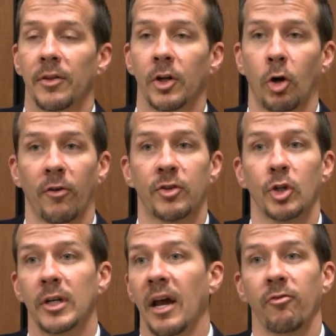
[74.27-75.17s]
the curve
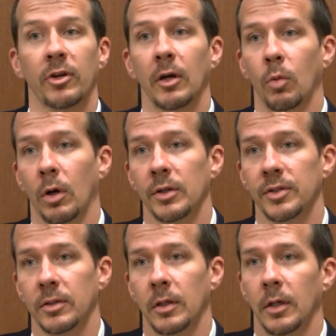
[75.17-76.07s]
should never get
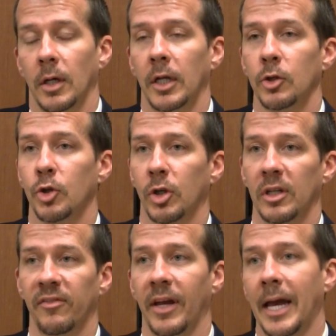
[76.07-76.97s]
worse, and you should
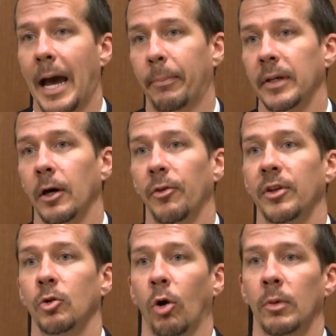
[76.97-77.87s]
live a happy,
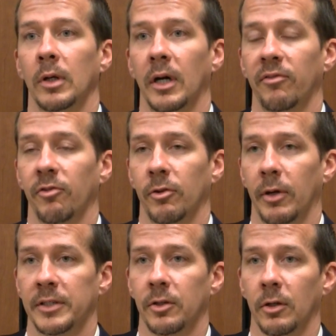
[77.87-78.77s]
healthy, normal life for the
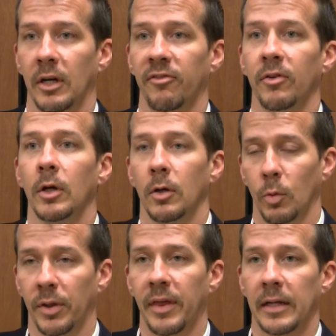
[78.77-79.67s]
rest of your life
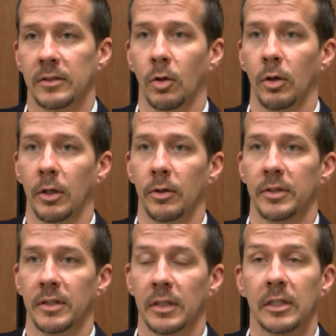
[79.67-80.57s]
with that
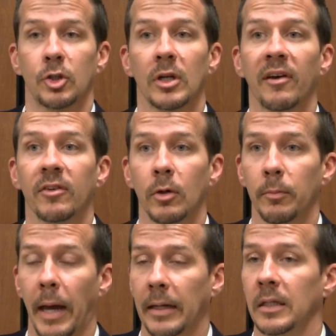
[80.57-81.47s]
scoliosis, and it should have no
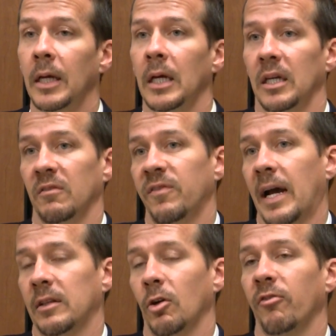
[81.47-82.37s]
impact. In
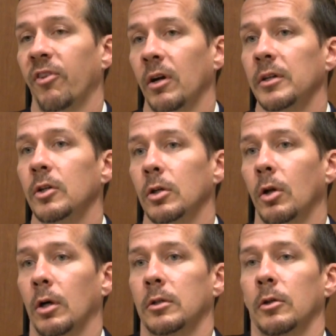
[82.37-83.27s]
fact, there are fairly good
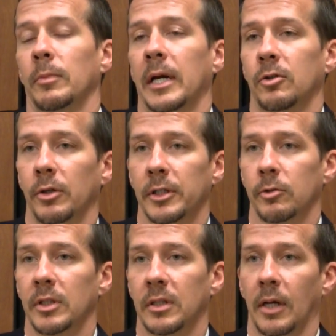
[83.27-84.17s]
long-term natural
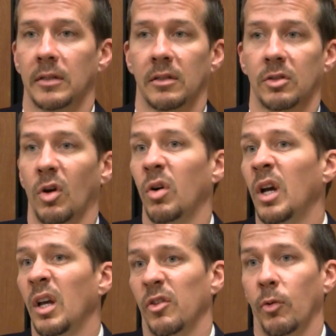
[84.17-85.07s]
history studies that show
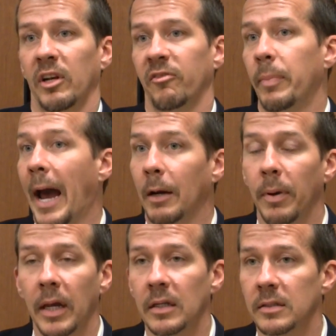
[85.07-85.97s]
the rate of back
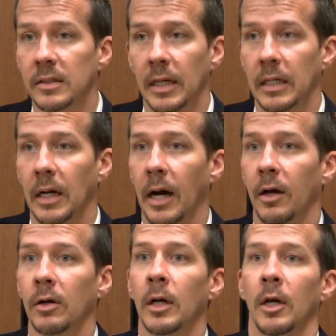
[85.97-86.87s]
pain isn't any
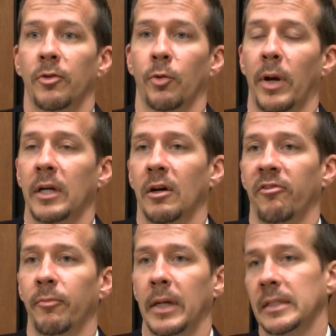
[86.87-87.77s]
higher, the rate
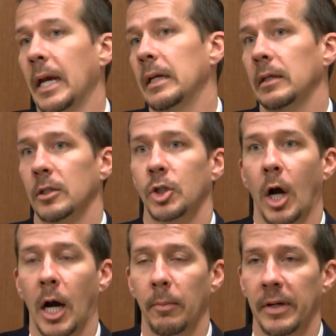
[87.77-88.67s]
of maintaining a
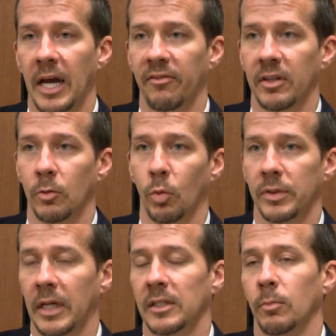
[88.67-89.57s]
job and having
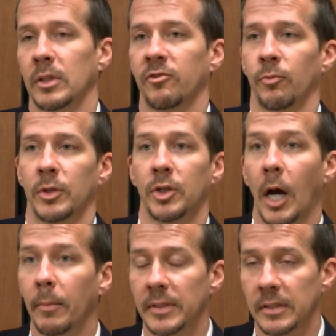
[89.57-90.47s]
days missed from the
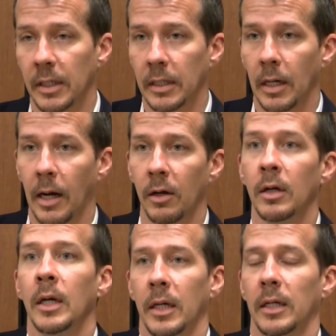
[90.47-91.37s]
job isn't any
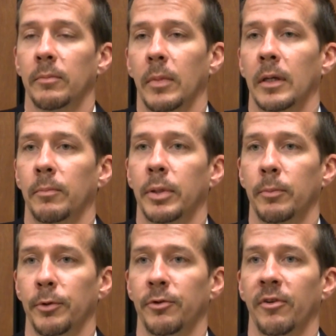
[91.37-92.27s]
higher, and, and
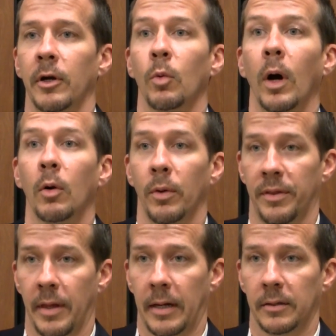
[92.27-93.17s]
people do very well
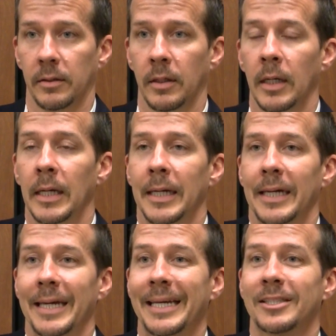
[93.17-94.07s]
with that.
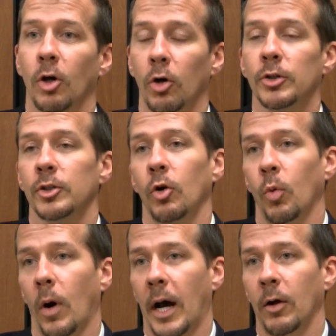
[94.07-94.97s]
It's also
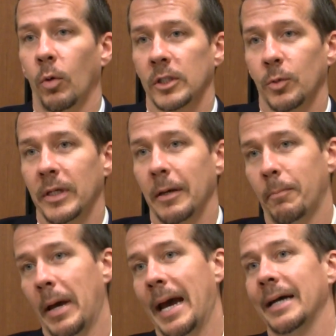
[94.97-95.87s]
why once we
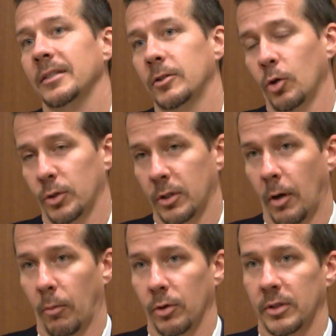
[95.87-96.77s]
get past those
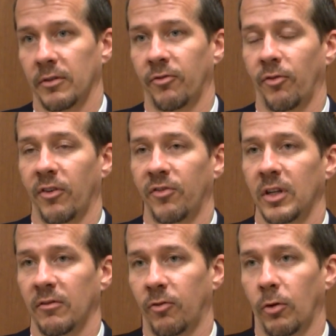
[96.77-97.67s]
numbers, the
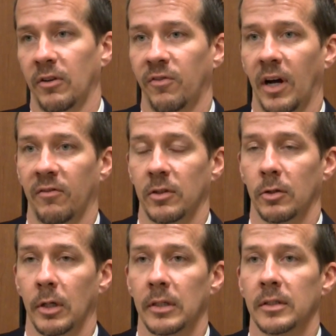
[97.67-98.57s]
fifty and forty-five
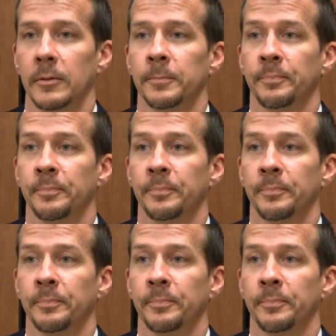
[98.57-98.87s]
degrees,